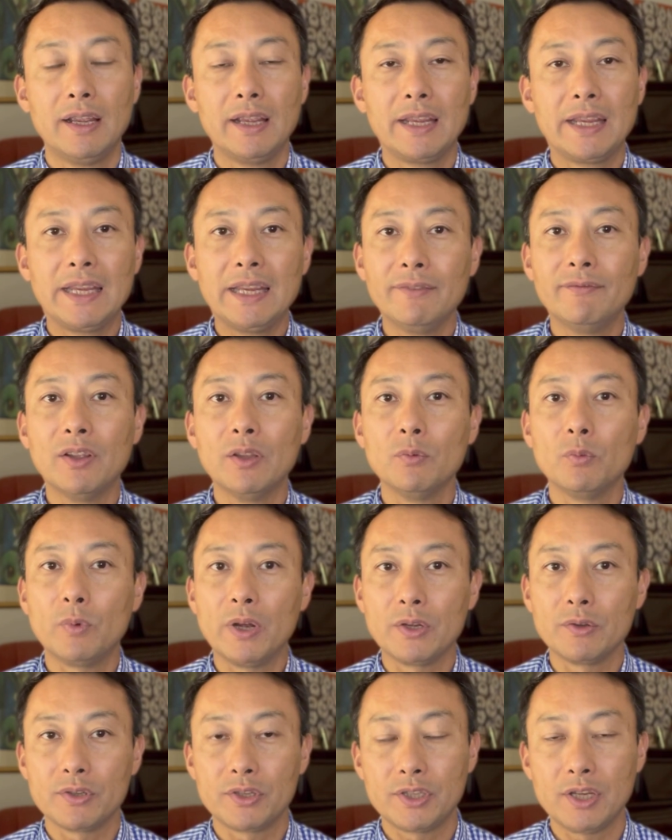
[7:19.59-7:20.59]
even
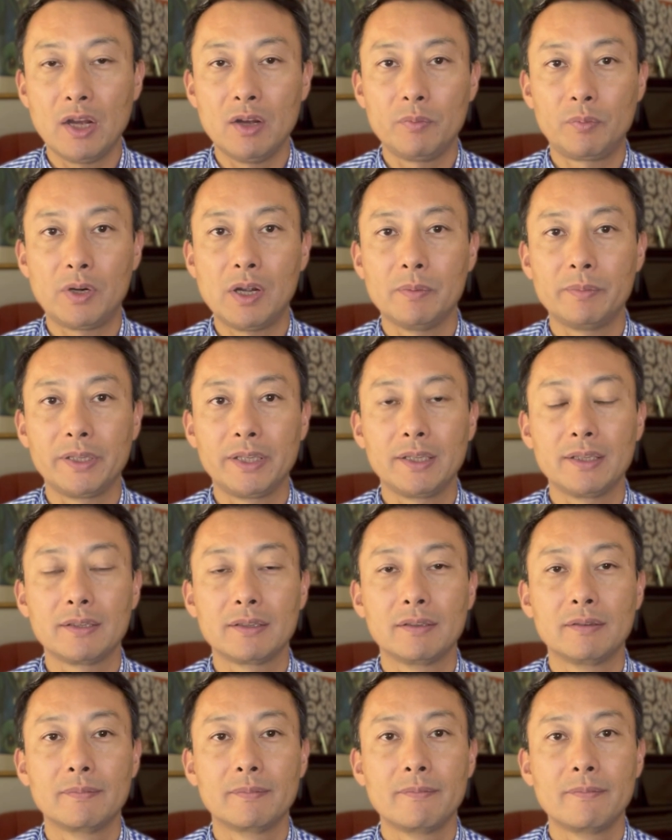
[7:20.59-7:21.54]
when you sell properties.